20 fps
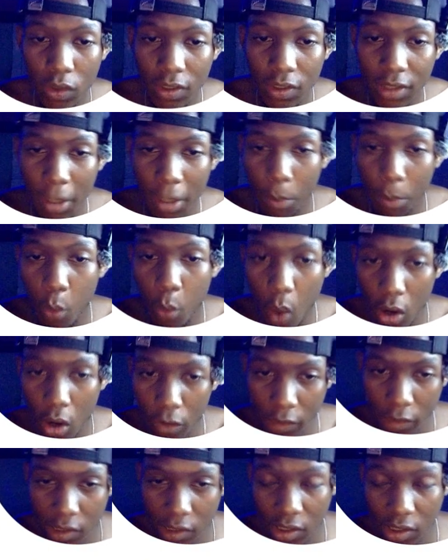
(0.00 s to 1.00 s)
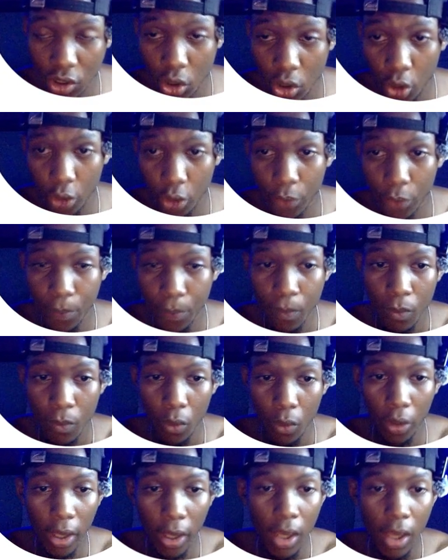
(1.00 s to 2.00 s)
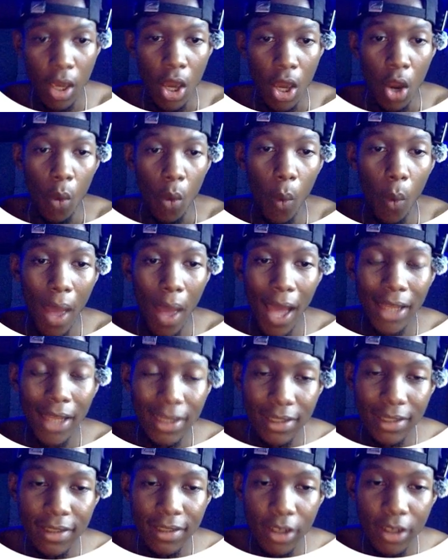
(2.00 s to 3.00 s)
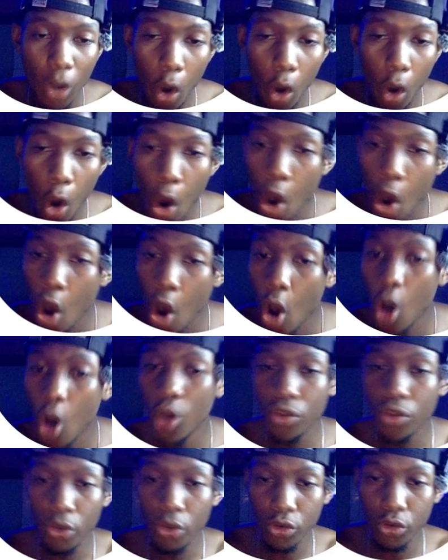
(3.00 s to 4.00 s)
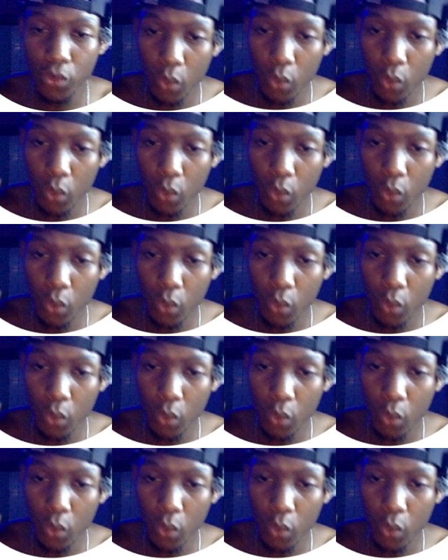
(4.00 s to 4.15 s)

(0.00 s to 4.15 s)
step one of this tutorial, okay, where I listed all those